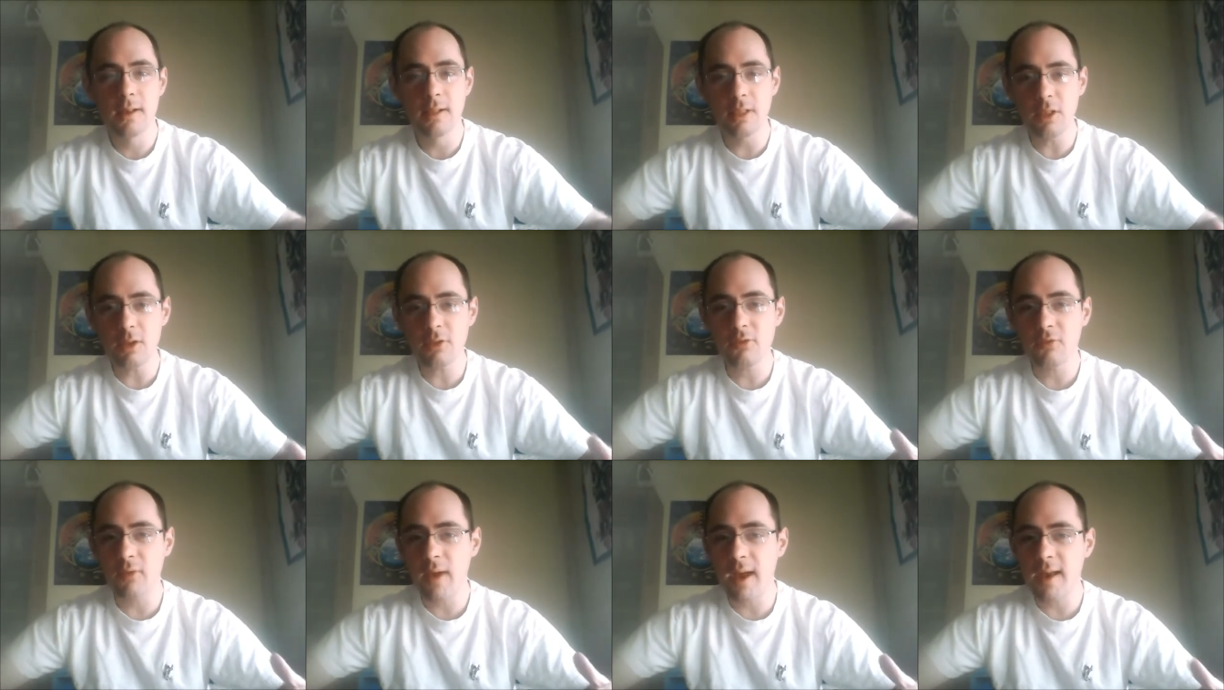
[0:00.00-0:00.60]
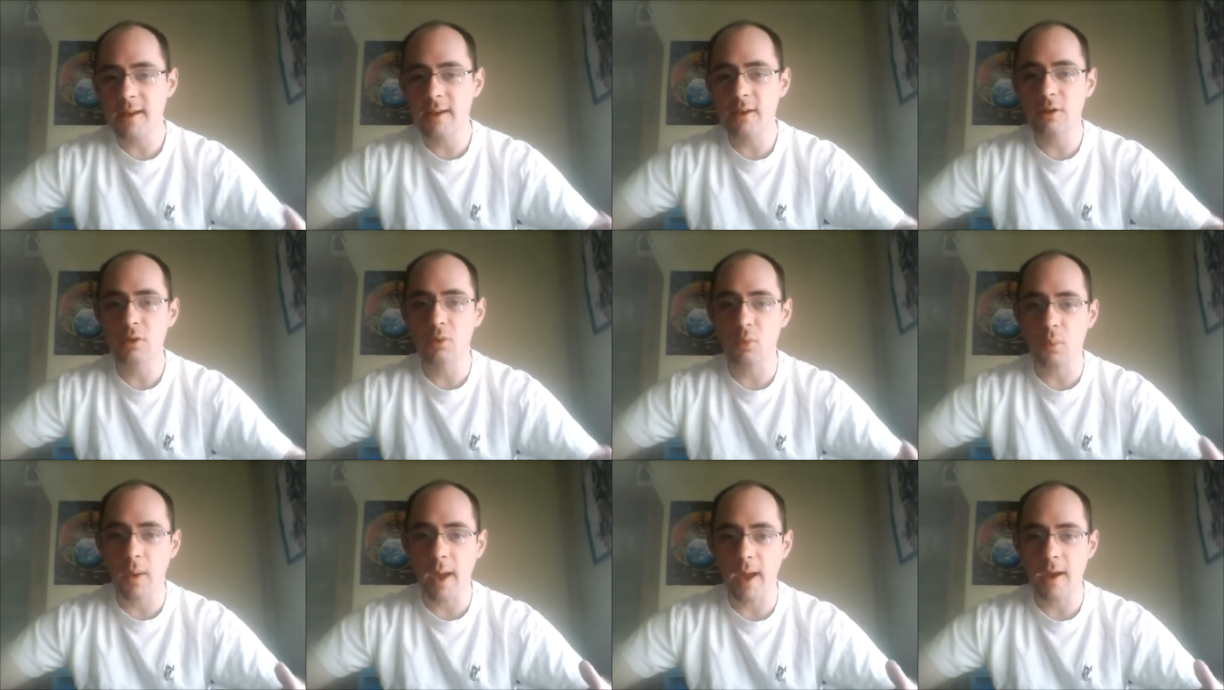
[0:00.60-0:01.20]
Little fan
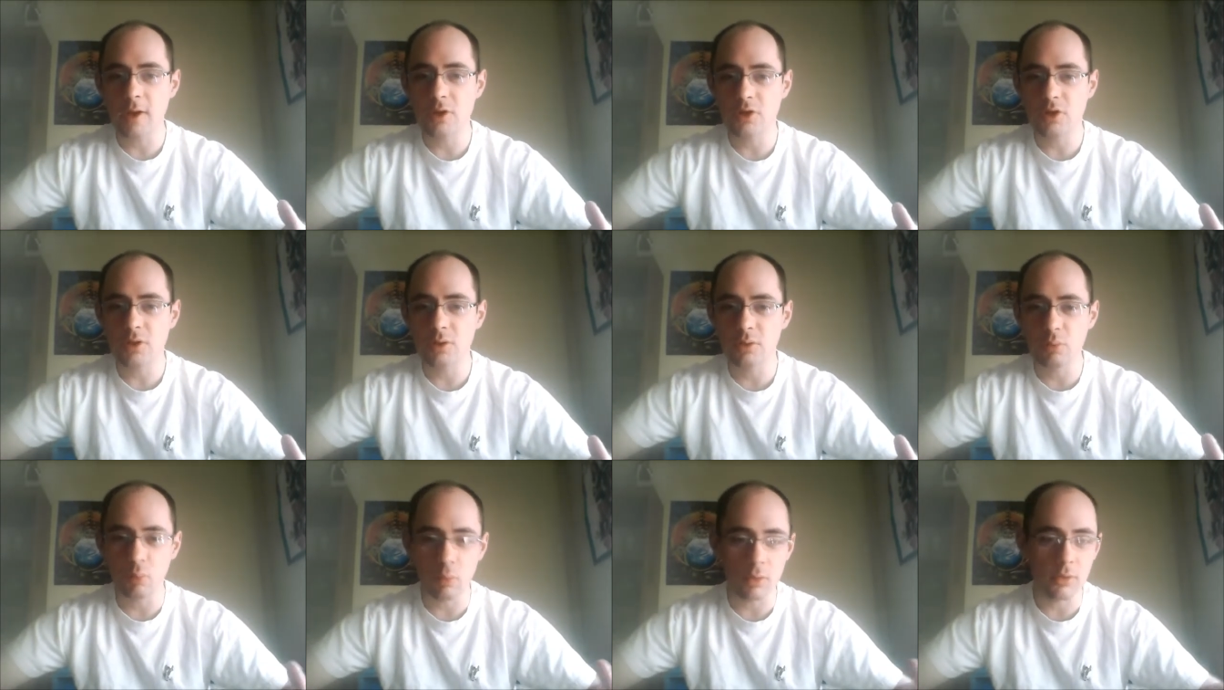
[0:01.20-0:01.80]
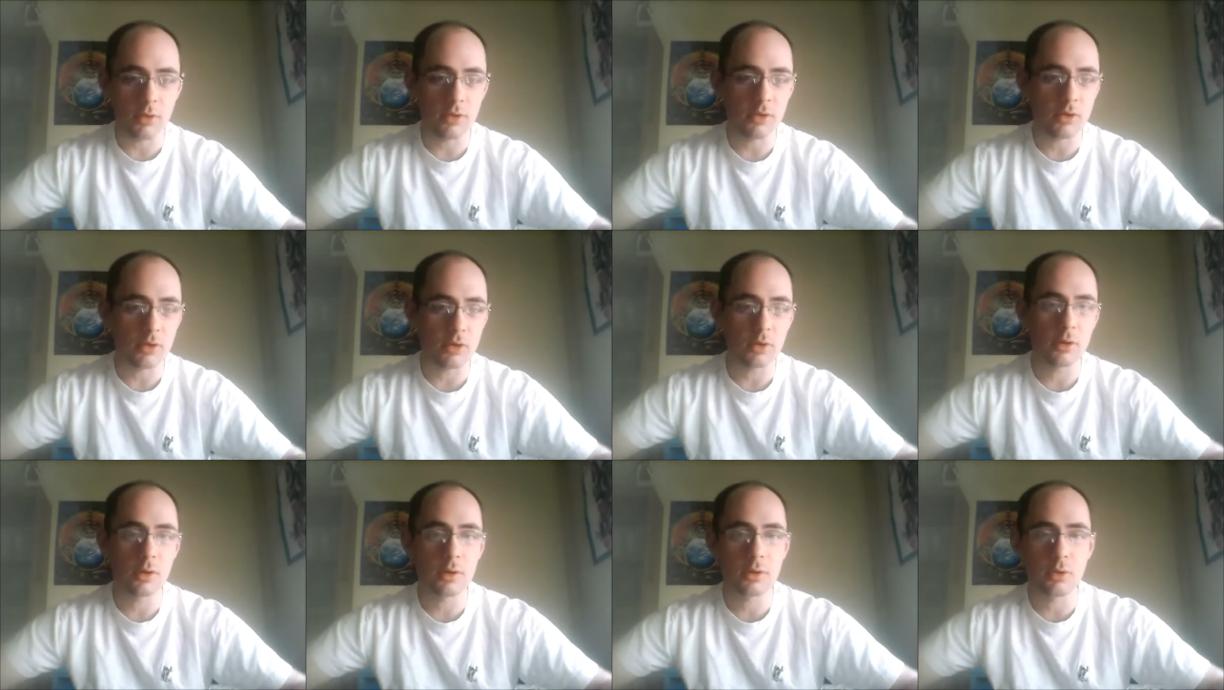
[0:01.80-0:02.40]
interaction was
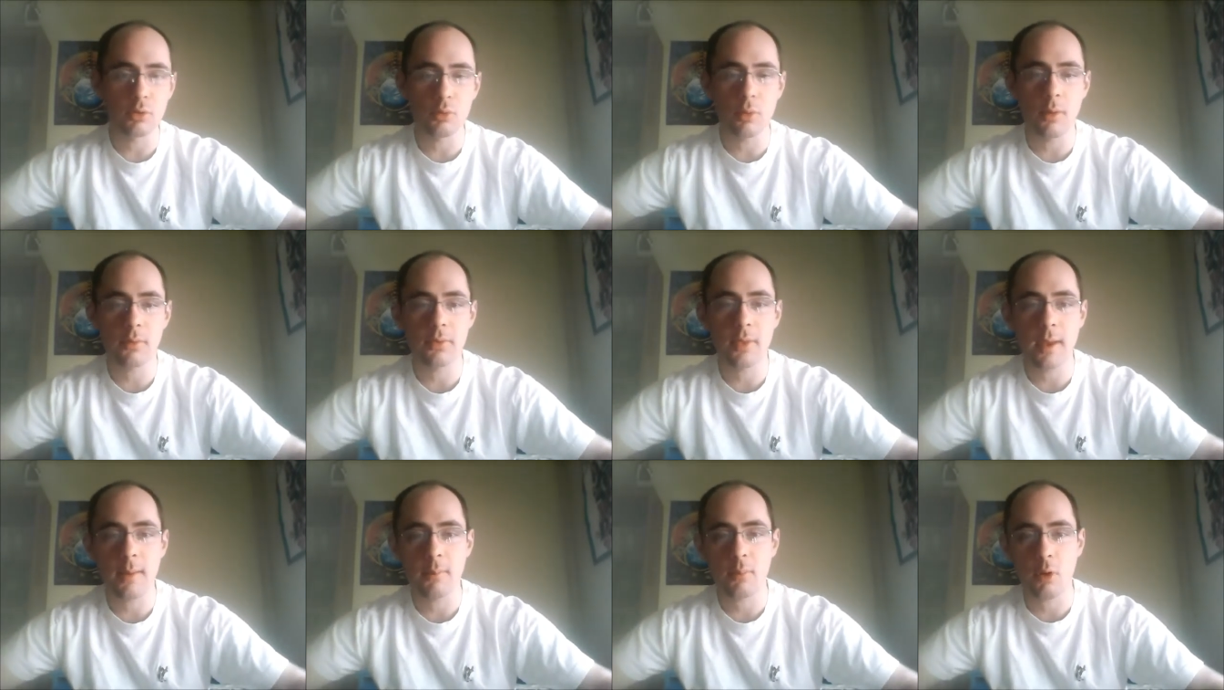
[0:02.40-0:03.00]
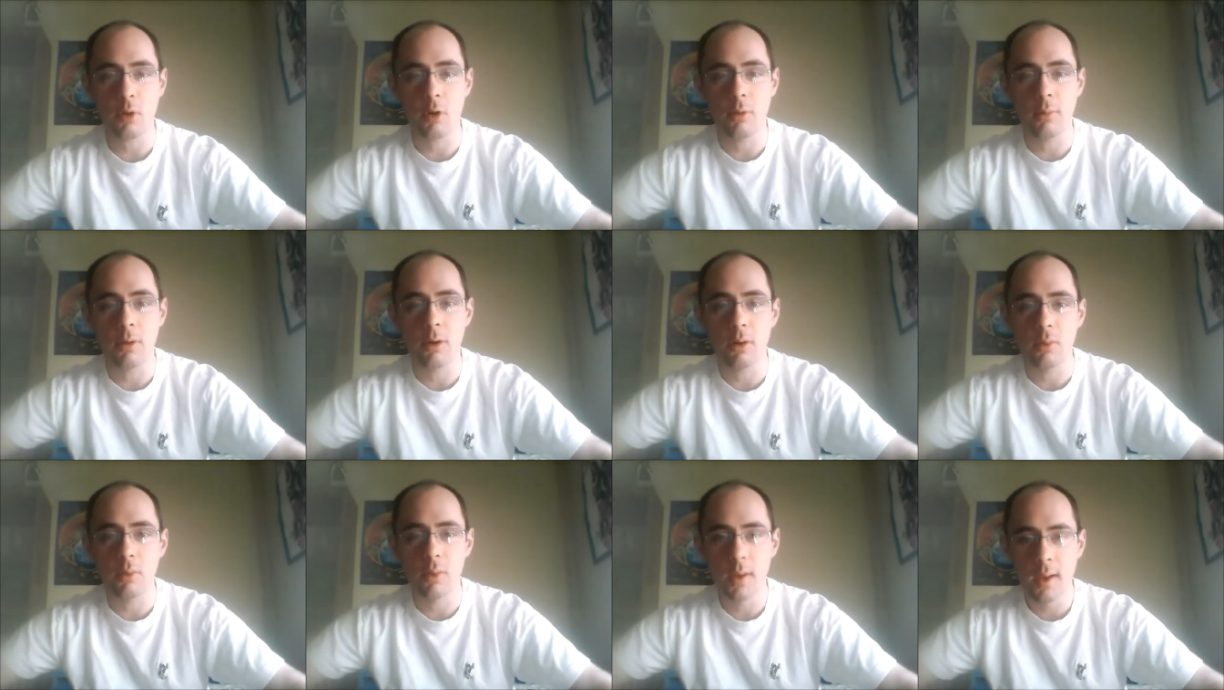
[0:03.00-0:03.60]
good throughout that
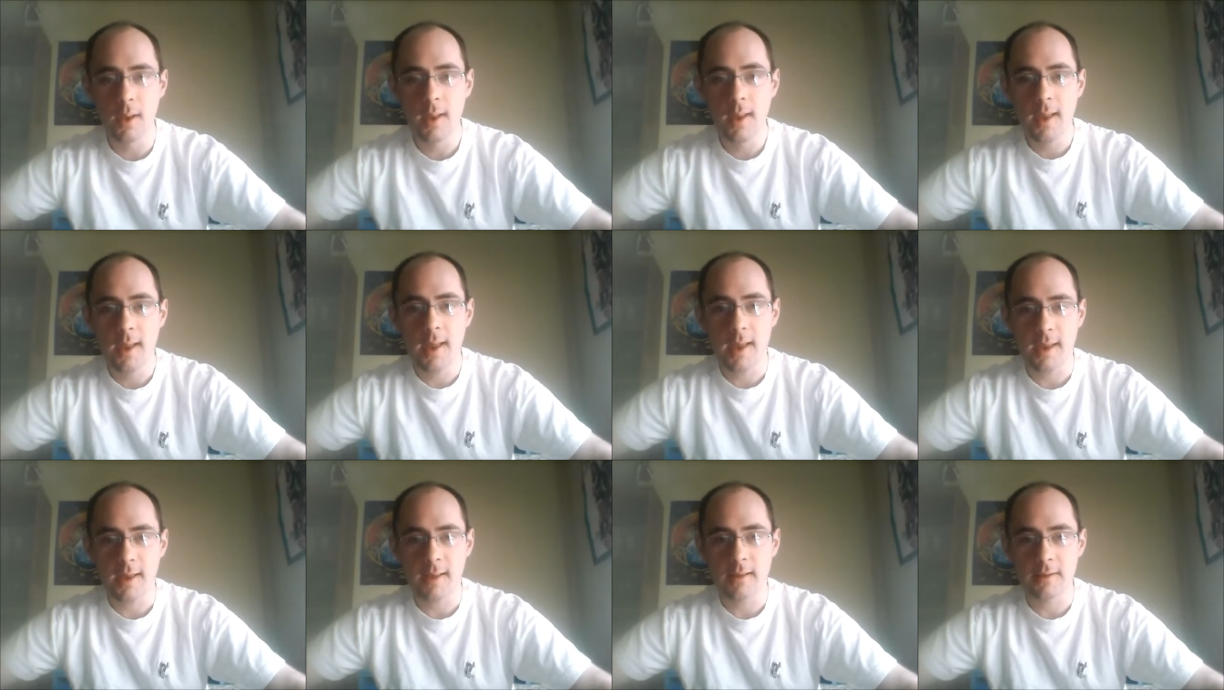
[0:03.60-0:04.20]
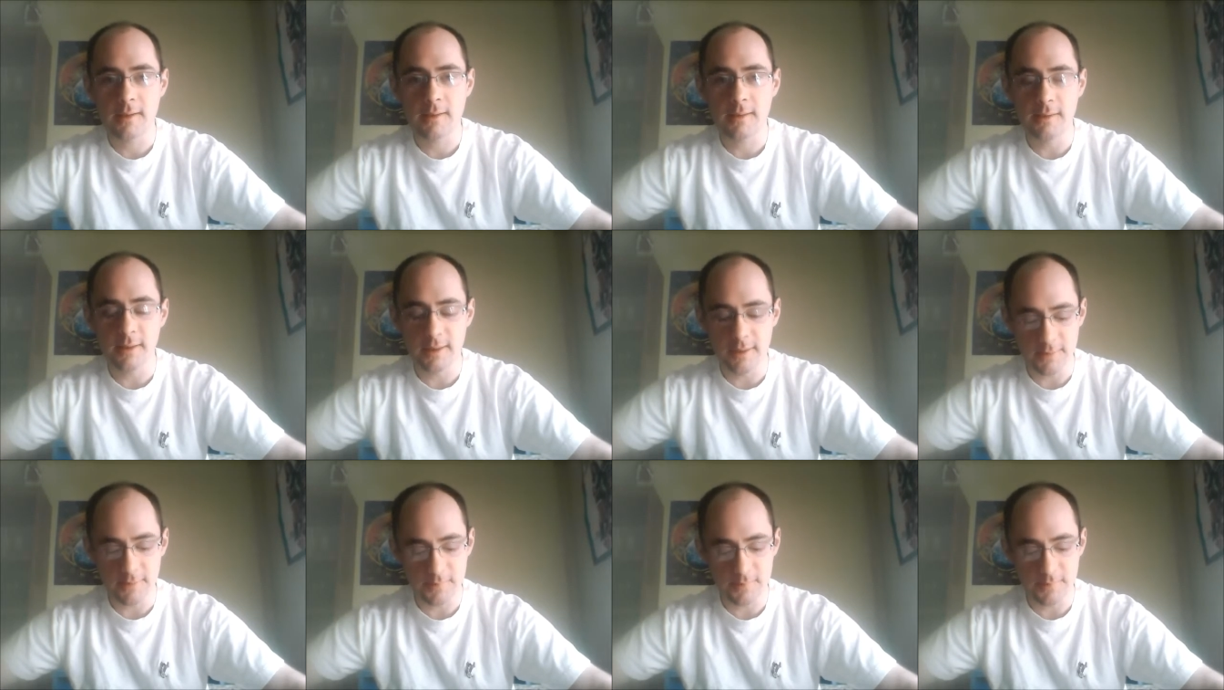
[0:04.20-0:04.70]
promo, and